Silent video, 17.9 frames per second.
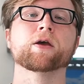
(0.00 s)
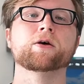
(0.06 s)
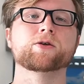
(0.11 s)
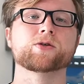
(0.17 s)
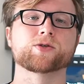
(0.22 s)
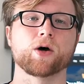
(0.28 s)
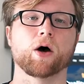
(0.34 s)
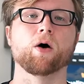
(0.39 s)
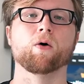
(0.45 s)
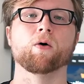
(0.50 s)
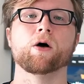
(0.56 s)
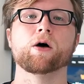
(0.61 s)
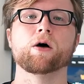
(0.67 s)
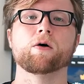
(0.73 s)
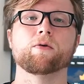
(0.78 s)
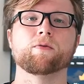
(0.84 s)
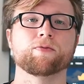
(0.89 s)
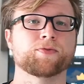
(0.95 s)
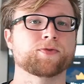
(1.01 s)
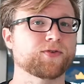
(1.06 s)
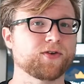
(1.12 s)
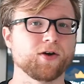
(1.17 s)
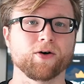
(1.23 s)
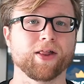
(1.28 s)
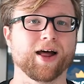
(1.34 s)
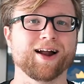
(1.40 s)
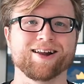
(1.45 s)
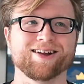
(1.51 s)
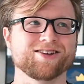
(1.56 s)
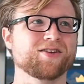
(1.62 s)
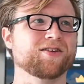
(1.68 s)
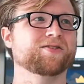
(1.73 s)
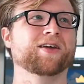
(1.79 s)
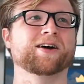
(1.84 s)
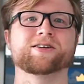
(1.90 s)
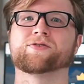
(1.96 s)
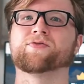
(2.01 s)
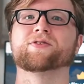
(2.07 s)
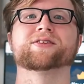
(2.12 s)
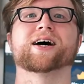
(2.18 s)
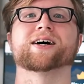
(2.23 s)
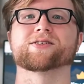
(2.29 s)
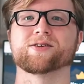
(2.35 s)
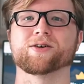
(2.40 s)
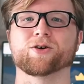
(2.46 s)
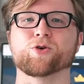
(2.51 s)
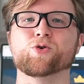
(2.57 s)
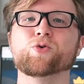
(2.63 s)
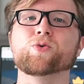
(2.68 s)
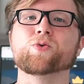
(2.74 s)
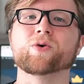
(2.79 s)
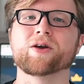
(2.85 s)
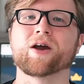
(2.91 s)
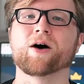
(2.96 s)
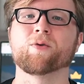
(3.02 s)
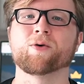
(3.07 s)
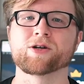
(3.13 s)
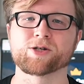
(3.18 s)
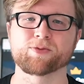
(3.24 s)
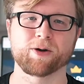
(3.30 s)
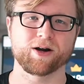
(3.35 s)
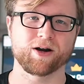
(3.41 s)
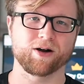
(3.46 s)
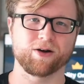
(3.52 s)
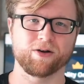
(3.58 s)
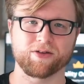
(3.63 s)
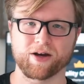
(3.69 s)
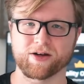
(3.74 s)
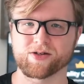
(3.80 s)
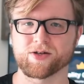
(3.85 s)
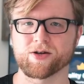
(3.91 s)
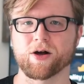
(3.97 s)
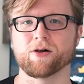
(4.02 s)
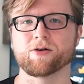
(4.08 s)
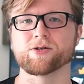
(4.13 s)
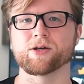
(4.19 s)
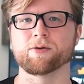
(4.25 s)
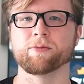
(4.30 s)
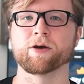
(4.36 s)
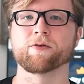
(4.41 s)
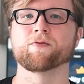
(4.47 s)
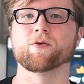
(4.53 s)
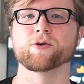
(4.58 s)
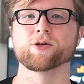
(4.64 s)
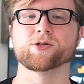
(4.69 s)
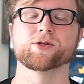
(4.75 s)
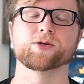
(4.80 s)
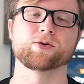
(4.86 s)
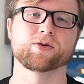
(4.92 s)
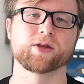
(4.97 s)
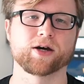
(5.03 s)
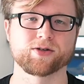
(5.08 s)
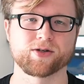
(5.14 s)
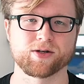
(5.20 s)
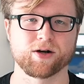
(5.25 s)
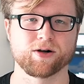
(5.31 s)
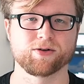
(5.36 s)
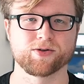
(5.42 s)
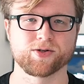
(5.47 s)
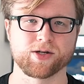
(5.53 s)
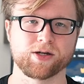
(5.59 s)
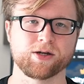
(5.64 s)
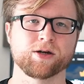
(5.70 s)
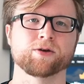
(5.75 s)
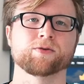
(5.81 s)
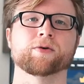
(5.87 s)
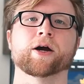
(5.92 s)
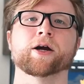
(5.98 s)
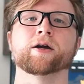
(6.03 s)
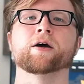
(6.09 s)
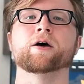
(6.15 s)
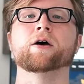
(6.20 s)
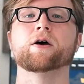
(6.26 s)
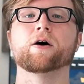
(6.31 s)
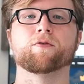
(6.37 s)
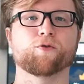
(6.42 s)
So still, that is fantastic. Who would not want to spend $100,000 and make $42,000 a year, right?